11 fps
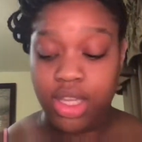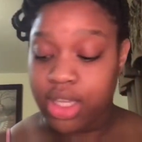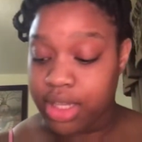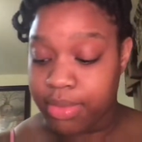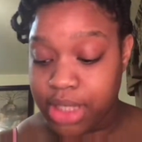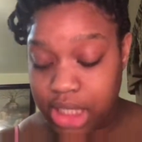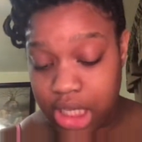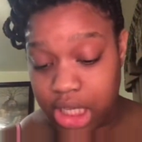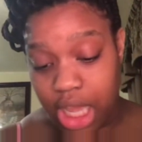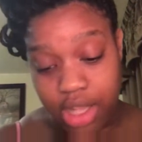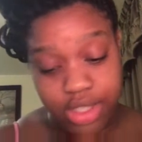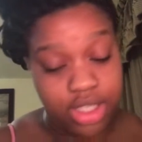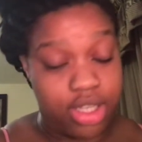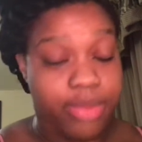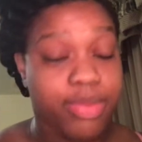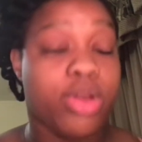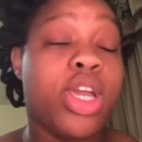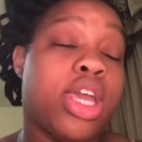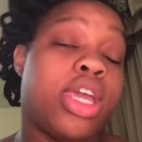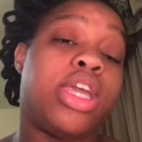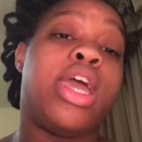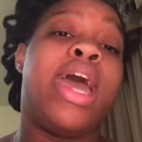Let me tell y'all something, okay?